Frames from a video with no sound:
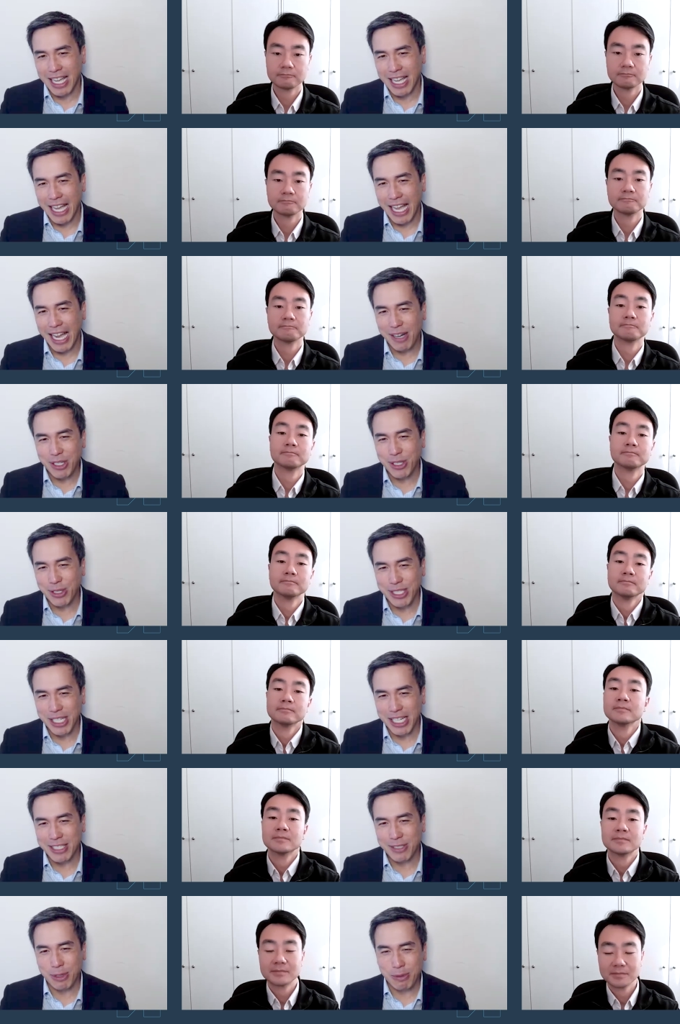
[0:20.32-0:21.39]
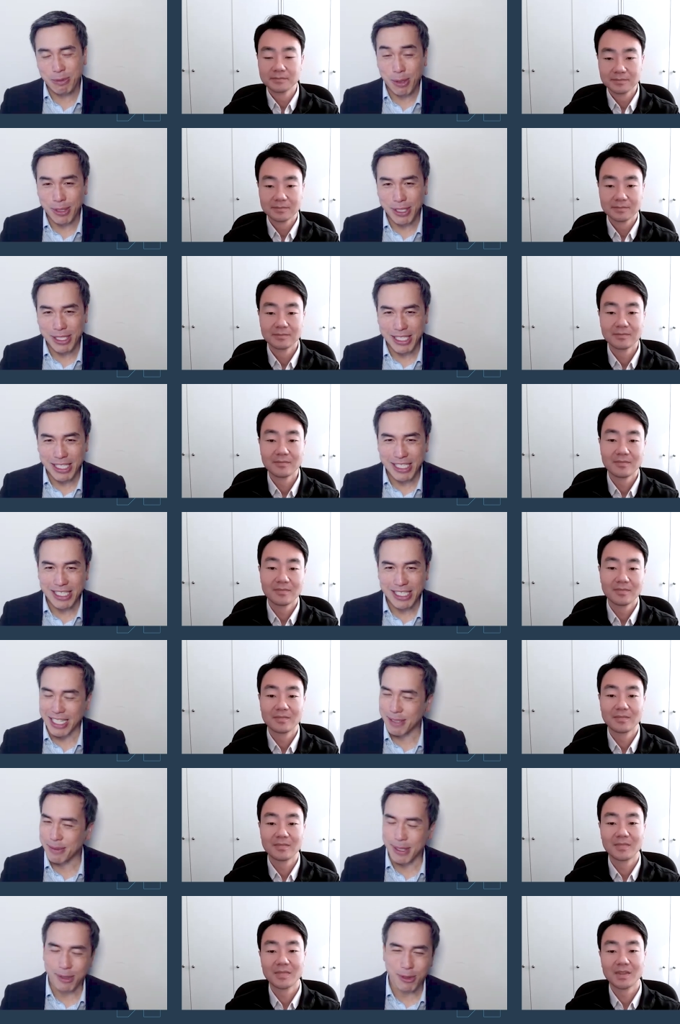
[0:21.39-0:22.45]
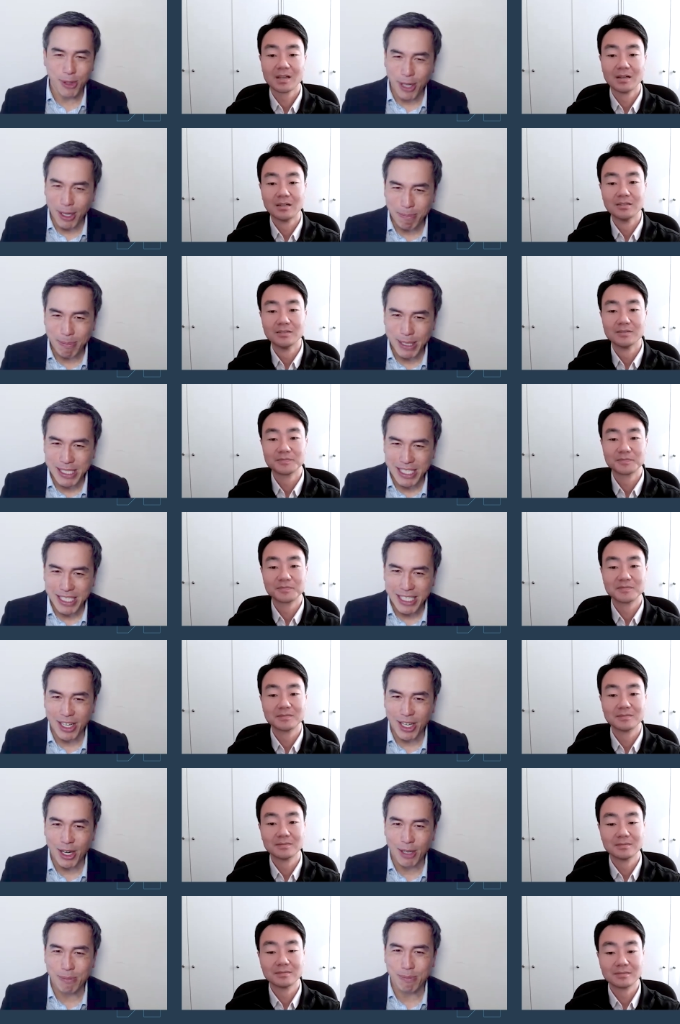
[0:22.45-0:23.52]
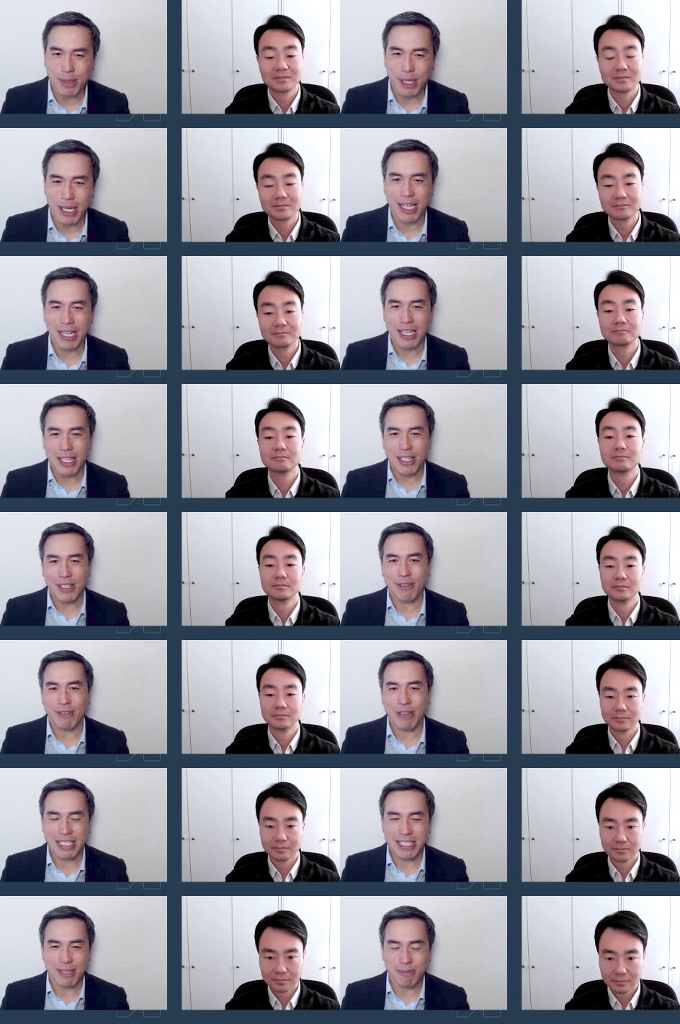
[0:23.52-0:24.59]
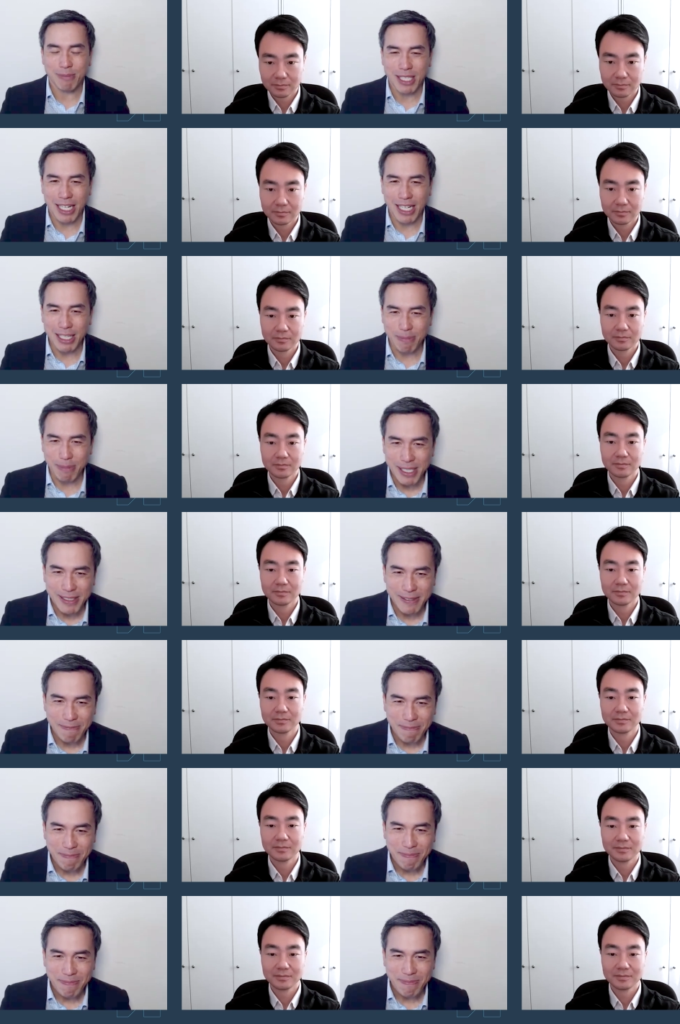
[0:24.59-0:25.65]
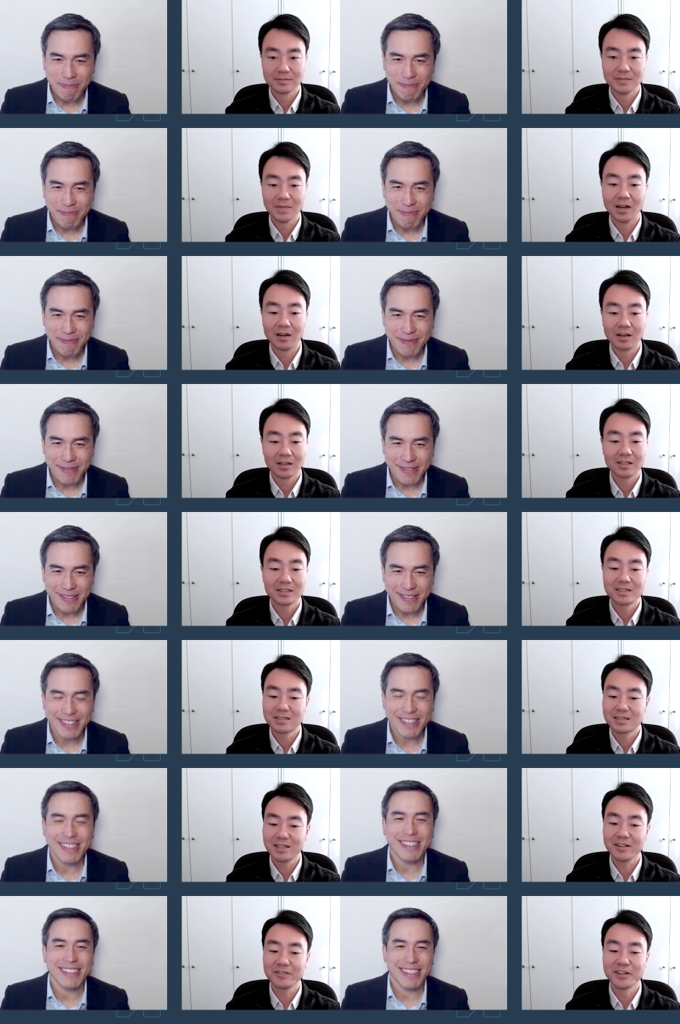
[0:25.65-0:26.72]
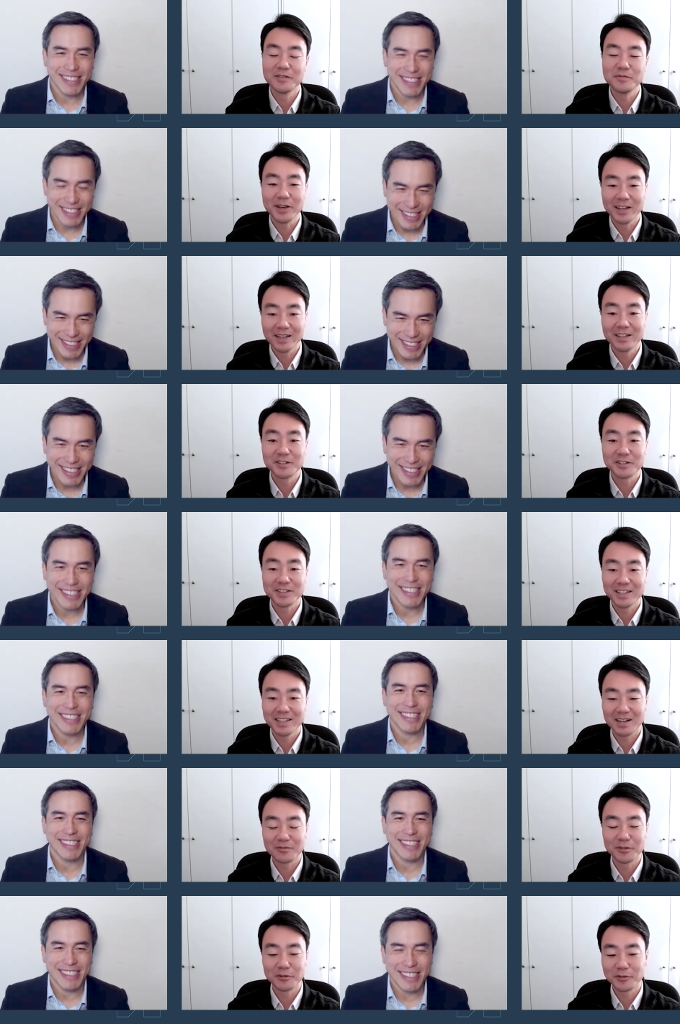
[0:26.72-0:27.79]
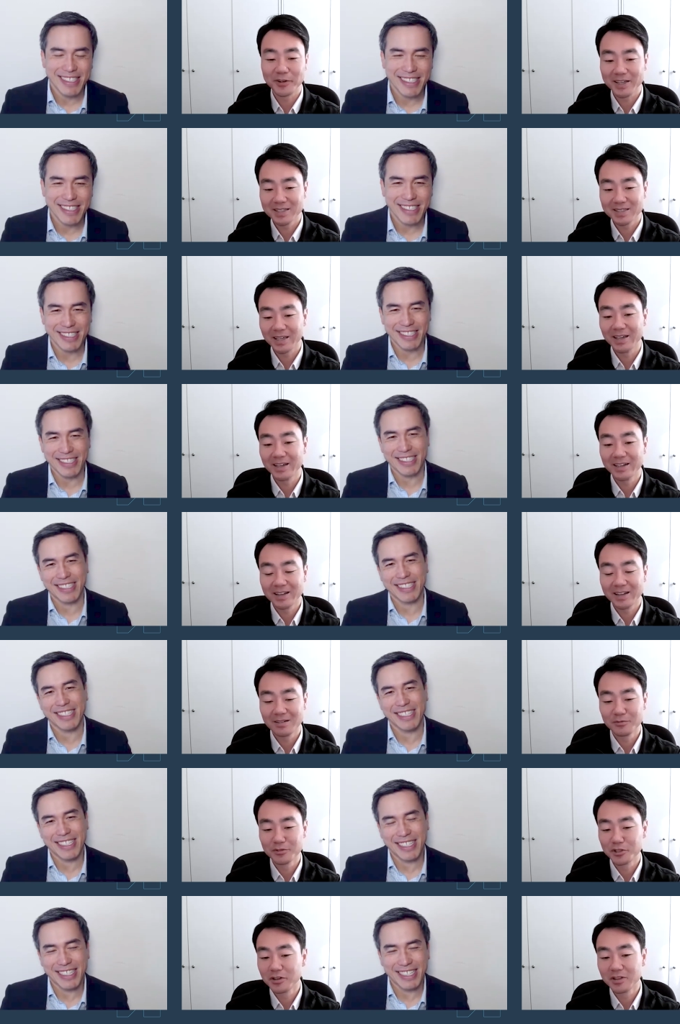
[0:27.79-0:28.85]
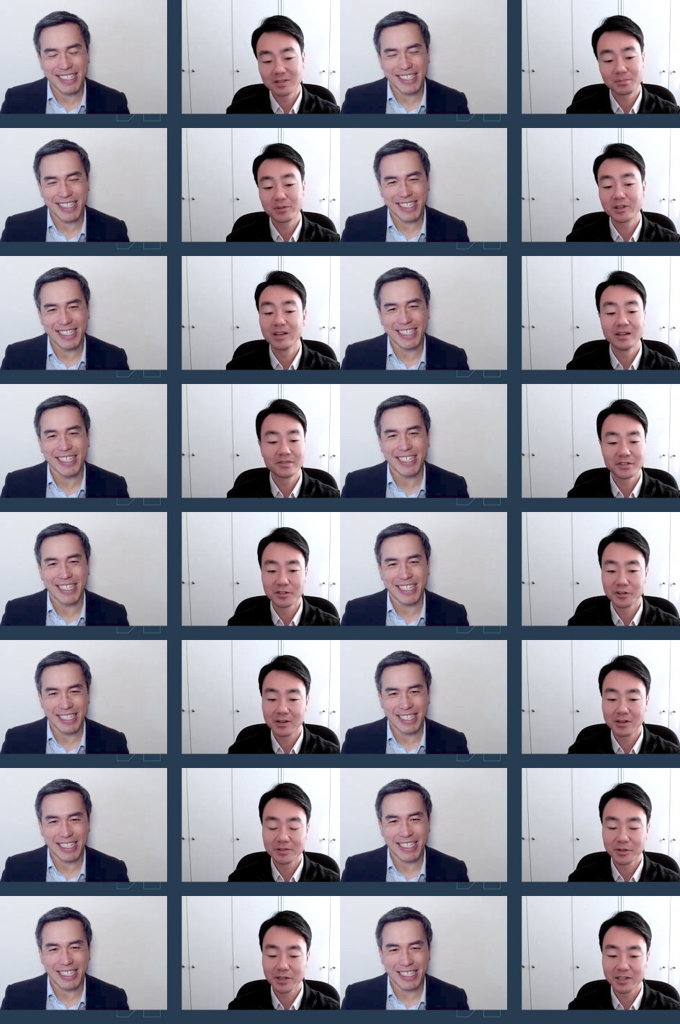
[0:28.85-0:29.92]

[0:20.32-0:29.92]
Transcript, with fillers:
Speaker 1: How are you, Jason? Reporting season has been quite busy. I hope uh, you've had some sleep.
Speaker 2: Oh, it's definitely been an interesting couple of weeks, Ken, and I'm sure there's plenty of stories we're